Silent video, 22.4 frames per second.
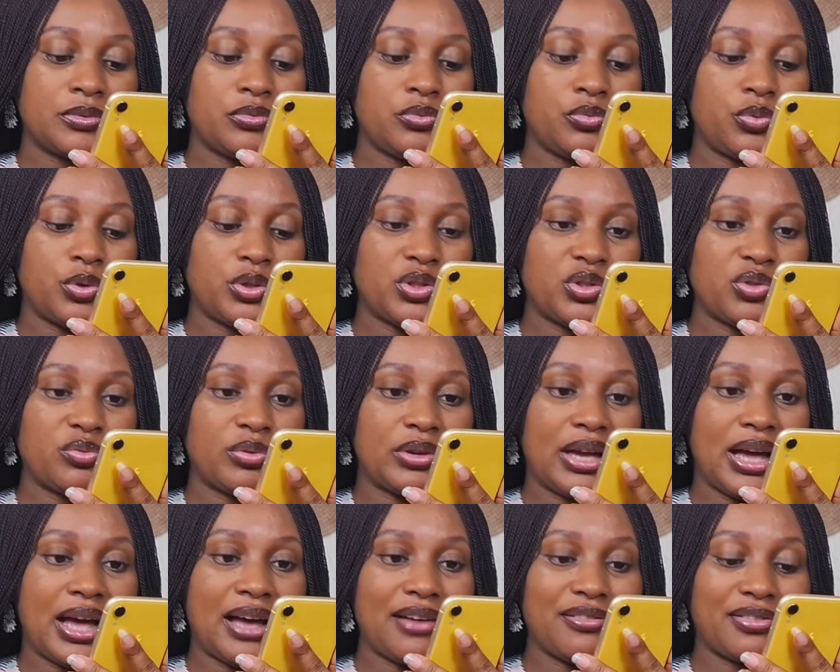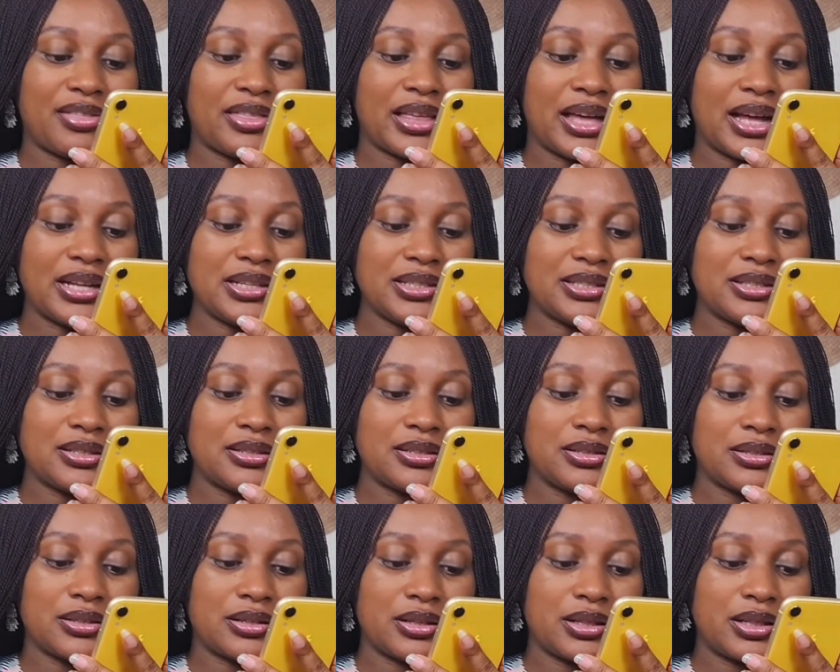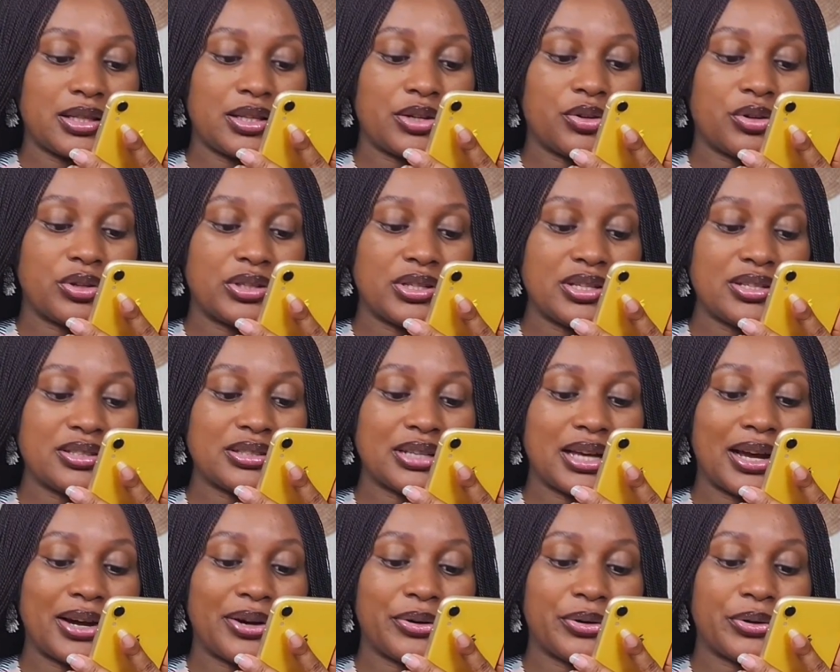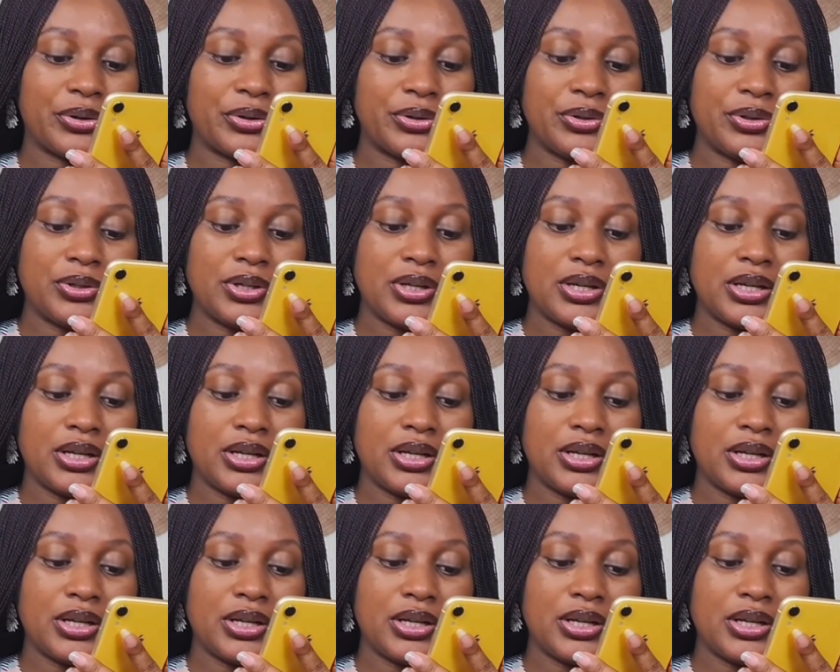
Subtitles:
Once we have that, click on this arrow